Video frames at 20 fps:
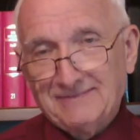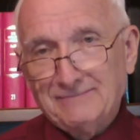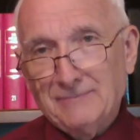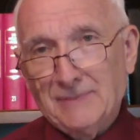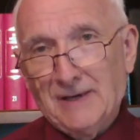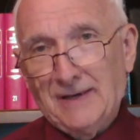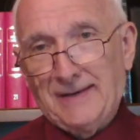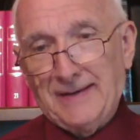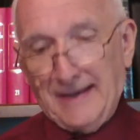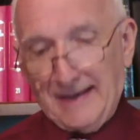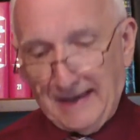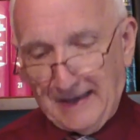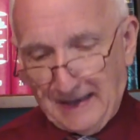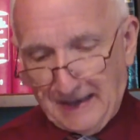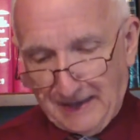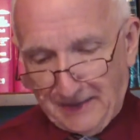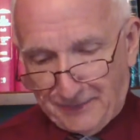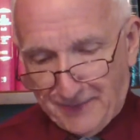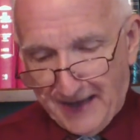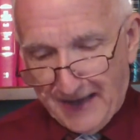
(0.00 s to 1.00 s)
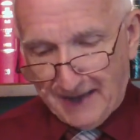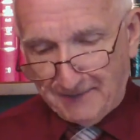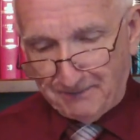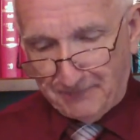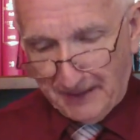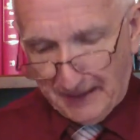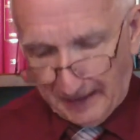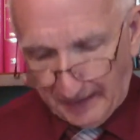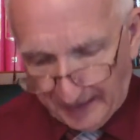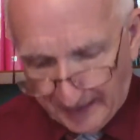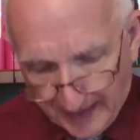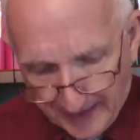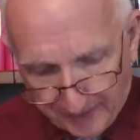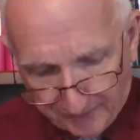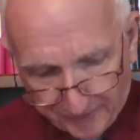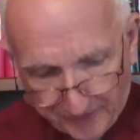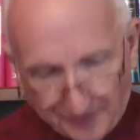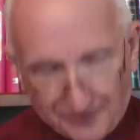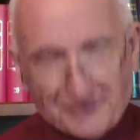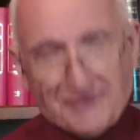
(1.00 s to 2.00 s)
But he that
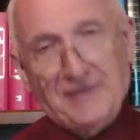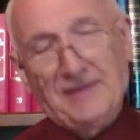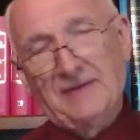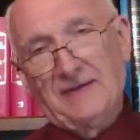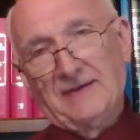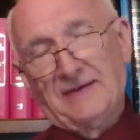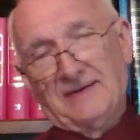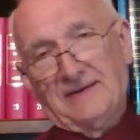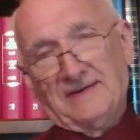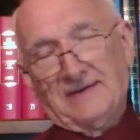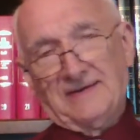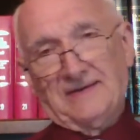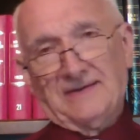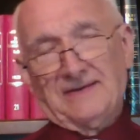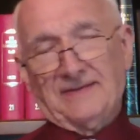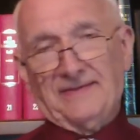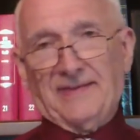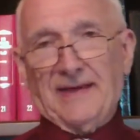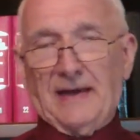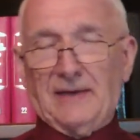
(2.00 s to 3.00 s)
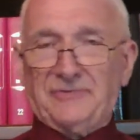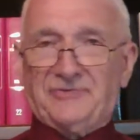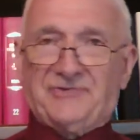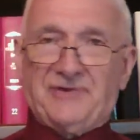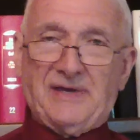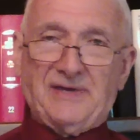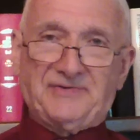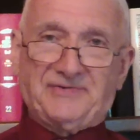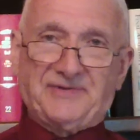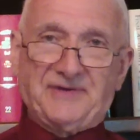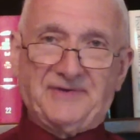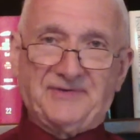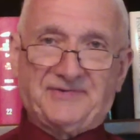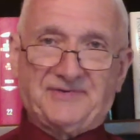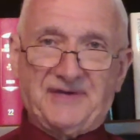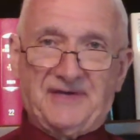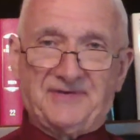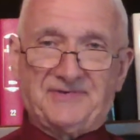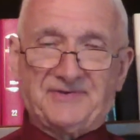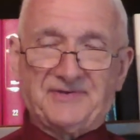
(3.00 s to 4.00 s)
believeth that
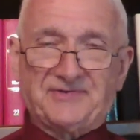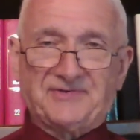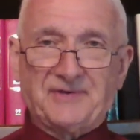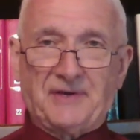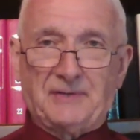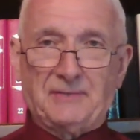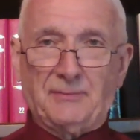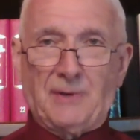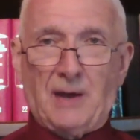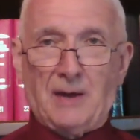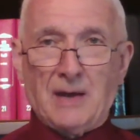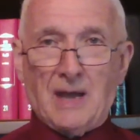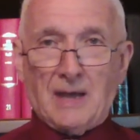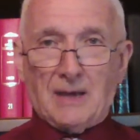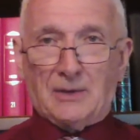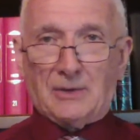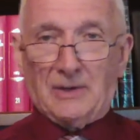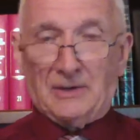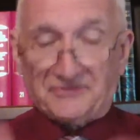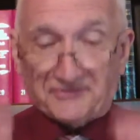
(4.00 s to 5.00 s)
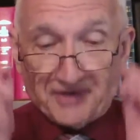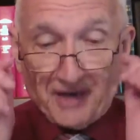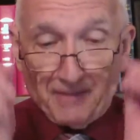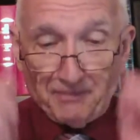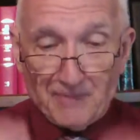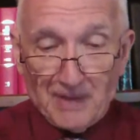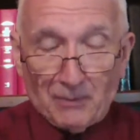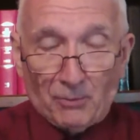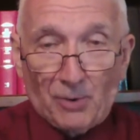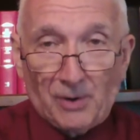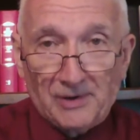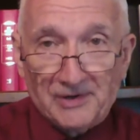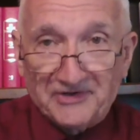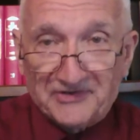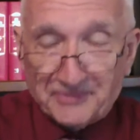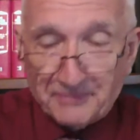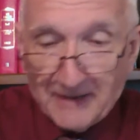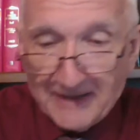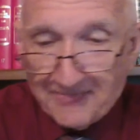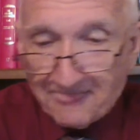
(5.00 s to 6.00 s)
Jesus is the Son of God. Something that
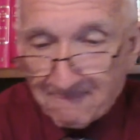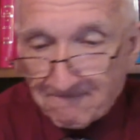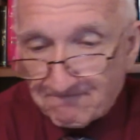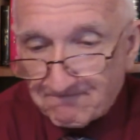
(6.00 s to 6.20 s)
worries me.